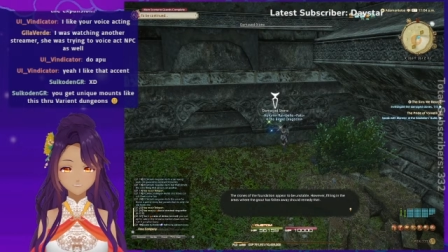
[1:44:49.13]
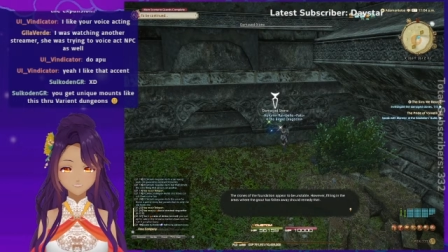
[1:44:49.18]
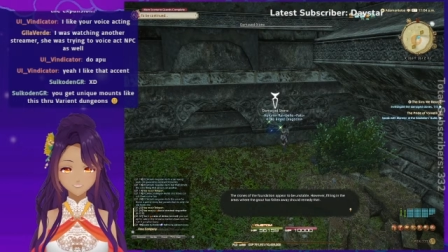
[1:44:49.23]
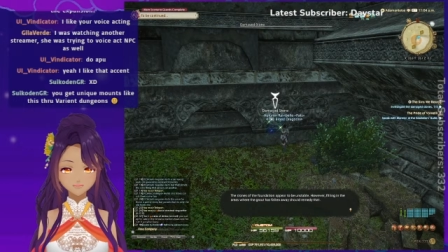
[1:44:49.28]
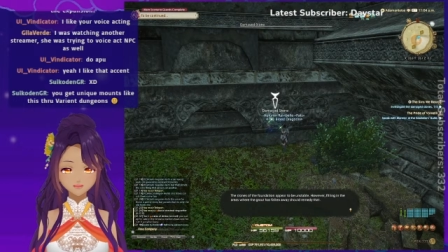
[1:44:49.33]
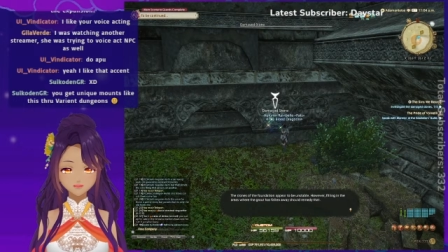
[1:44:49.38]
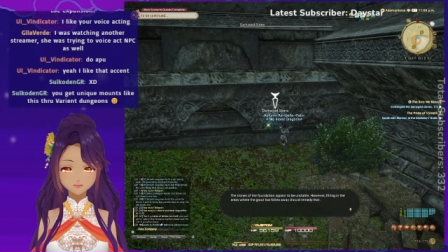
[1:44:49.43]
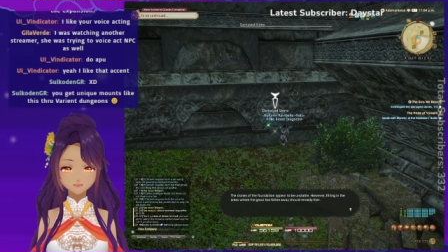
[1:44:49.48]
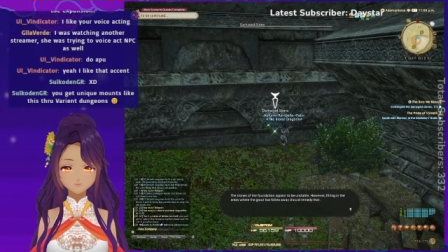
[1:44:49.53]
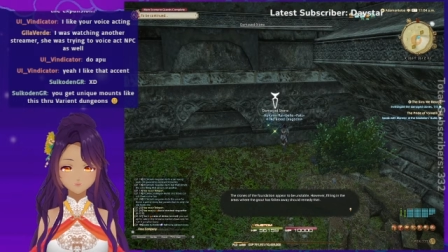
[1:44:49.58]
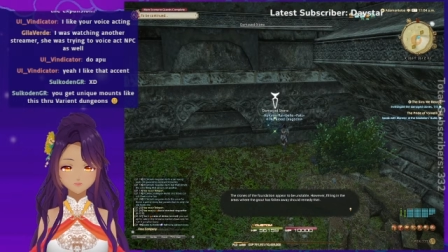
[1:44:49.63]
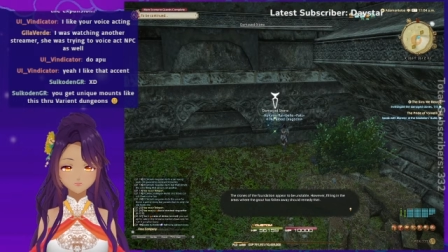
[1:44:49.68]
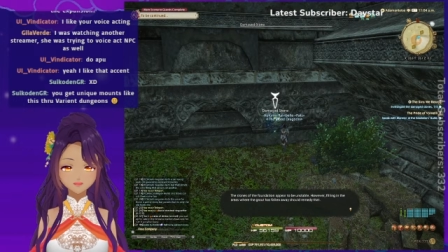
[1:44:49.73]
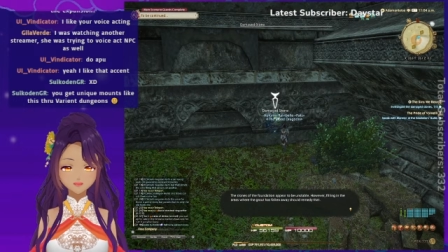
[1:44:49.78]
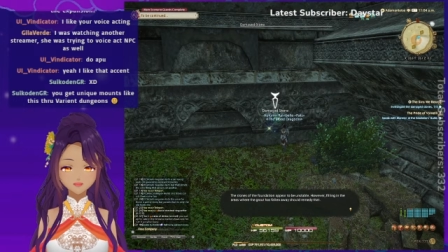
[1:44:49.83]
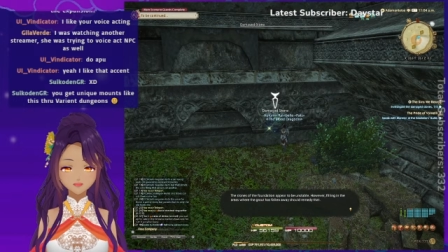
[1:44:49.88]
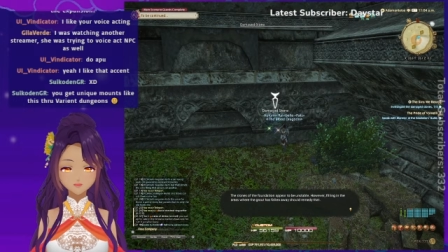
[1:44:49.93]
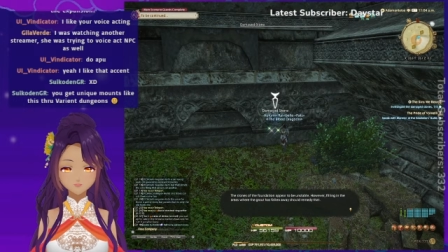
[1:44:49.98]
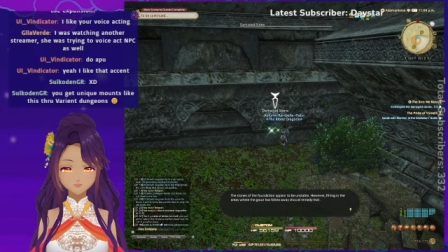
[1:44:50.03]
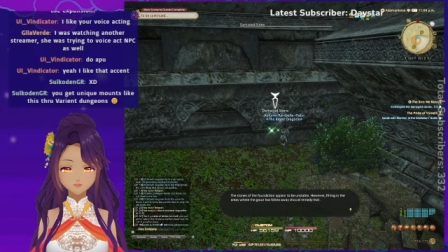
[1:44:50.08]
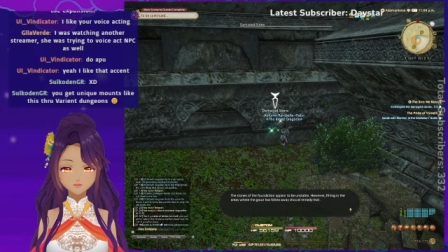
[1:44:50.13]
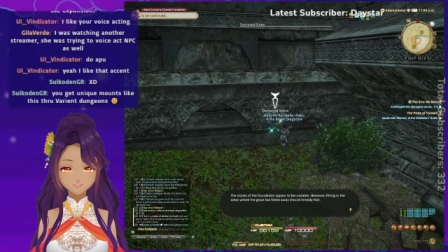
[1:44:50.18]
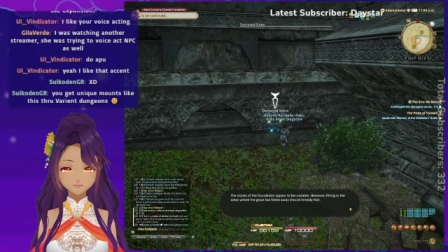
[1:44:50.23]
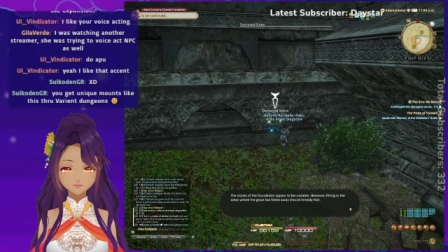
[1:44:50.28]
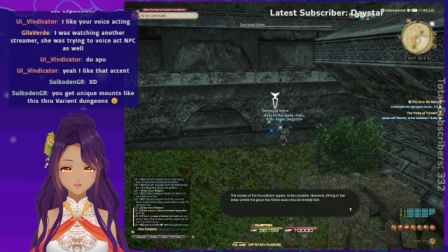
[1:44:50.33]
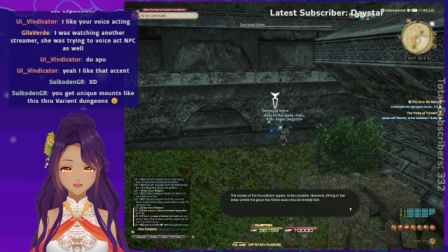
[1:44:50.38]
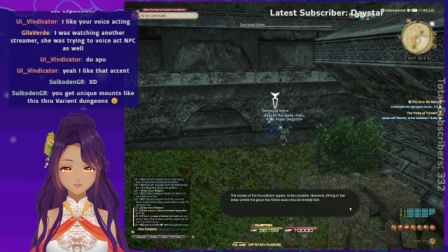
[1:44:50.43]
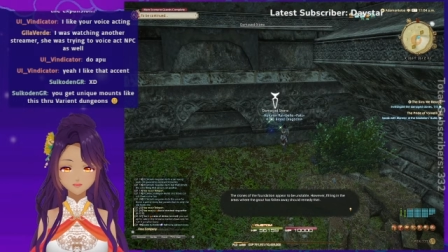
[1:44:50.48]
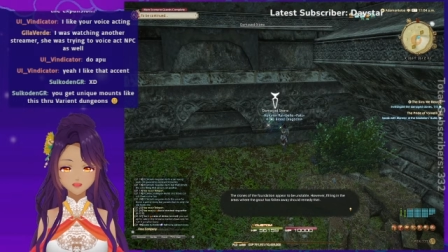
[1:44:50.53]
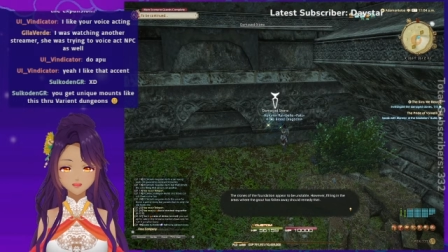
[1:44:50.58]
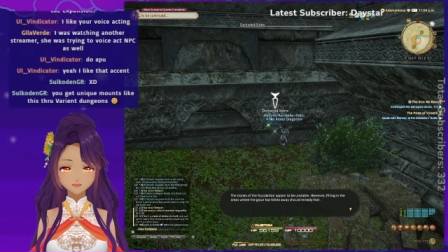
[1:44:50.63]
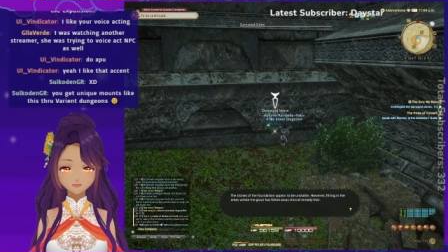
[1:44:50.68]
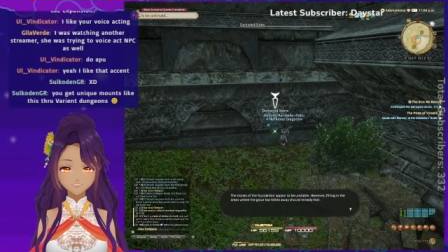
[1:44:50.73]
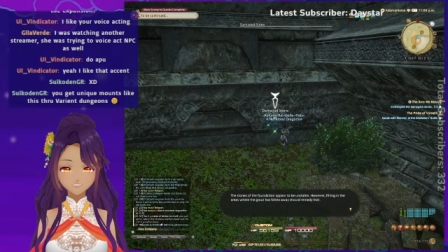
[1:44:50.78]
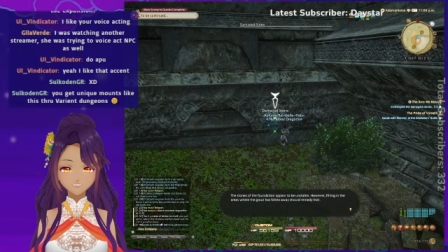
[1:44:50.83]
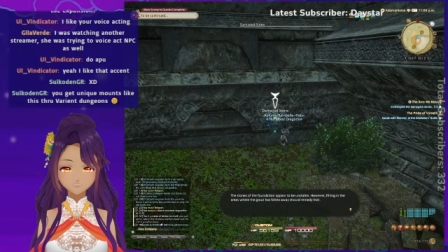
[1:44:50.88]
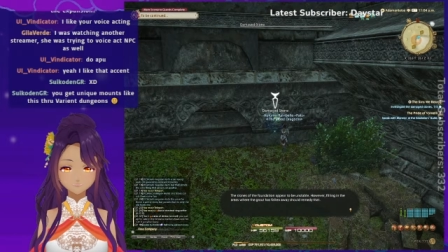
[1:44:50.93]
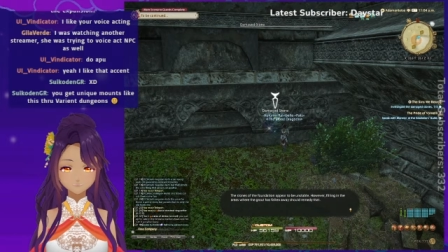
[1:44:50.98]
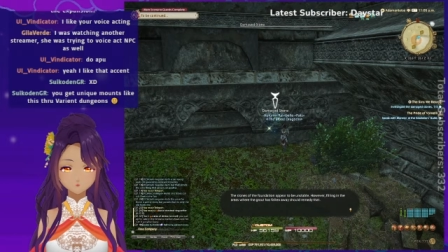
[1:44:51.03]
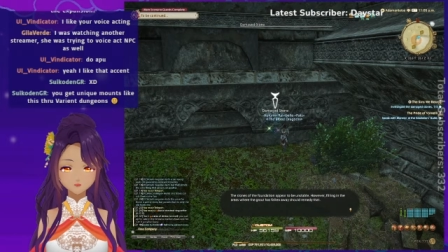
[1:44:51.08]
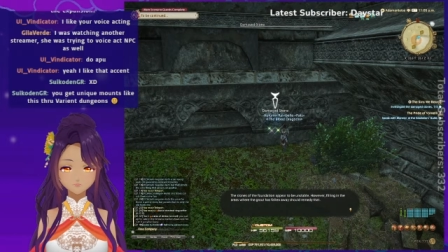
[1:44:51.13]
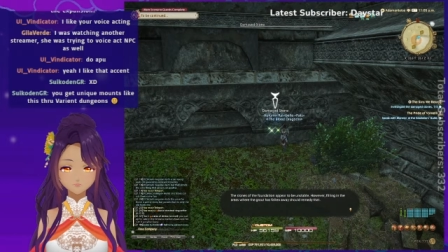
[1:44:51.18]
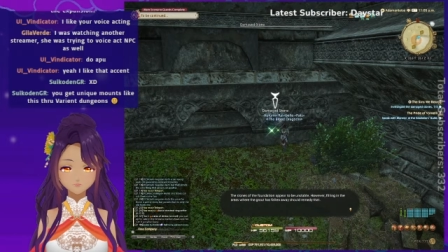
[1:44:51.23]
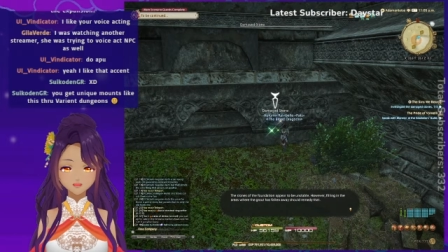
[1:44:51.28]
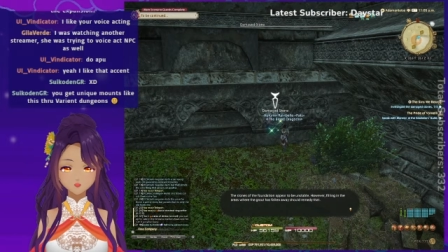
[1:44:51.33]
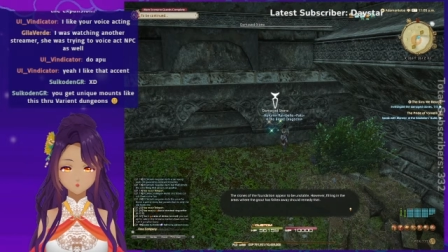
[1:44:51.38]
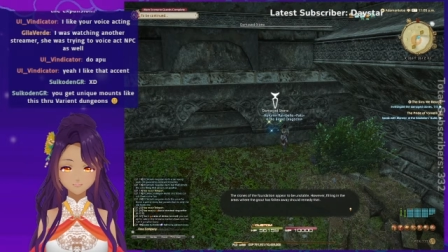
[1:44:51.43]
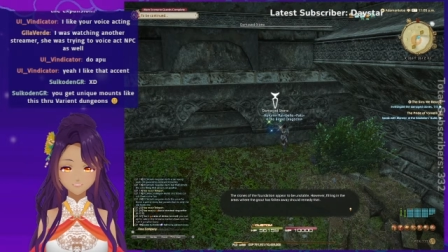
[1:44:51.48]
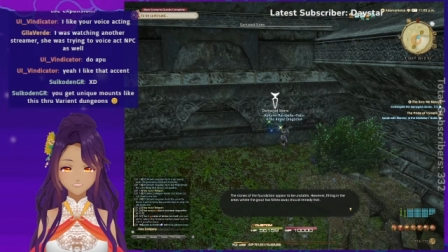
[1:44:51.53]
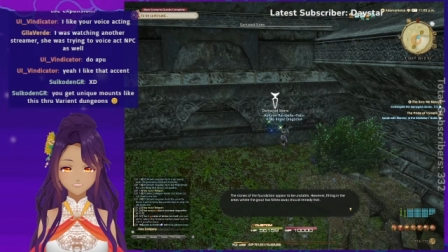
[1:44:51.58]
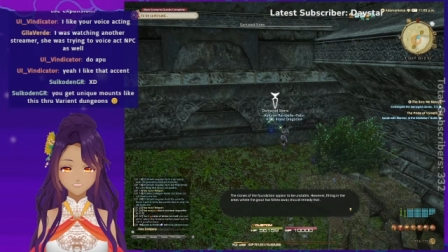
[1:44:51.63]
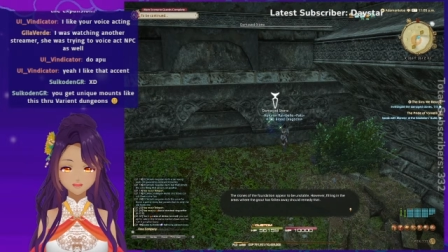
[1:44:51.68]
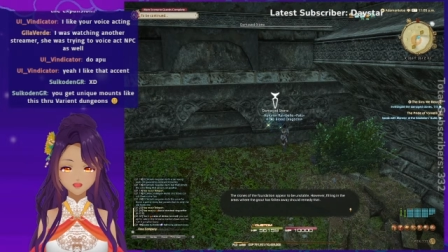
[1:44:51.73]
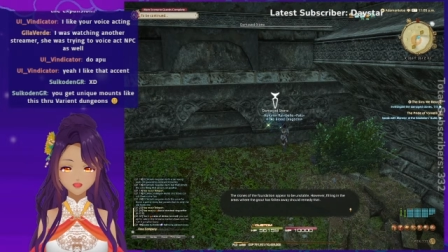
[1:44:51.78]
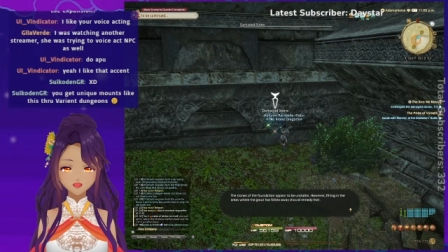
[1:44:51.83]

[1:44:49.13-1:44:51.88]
However, filling in the areas where the grout has fallen away,